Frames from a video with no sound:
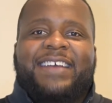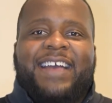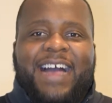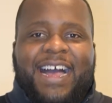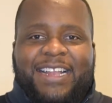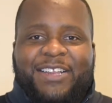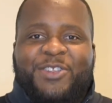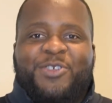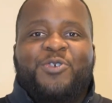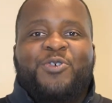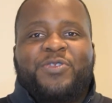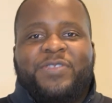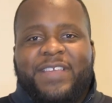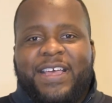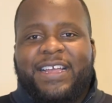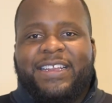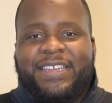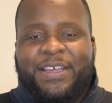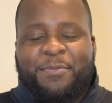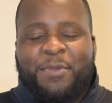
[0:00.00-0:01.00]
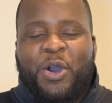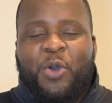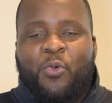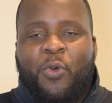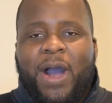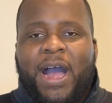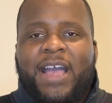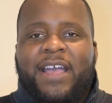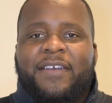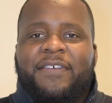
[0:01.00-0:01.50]
I do think that my
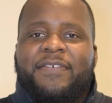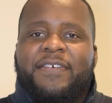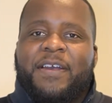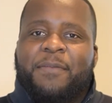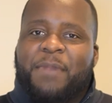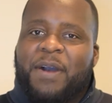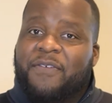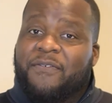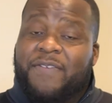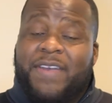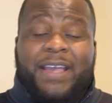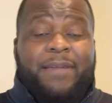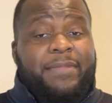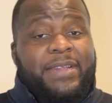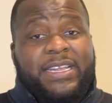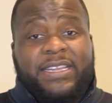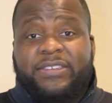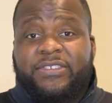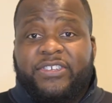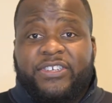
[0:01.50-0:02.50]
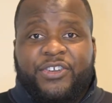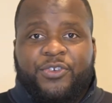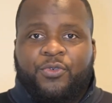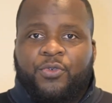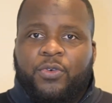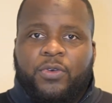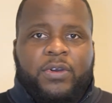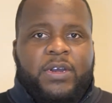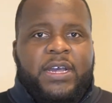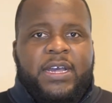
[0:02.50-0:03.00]
wife and my family in
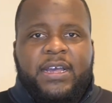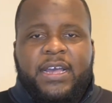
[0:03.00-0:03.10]
general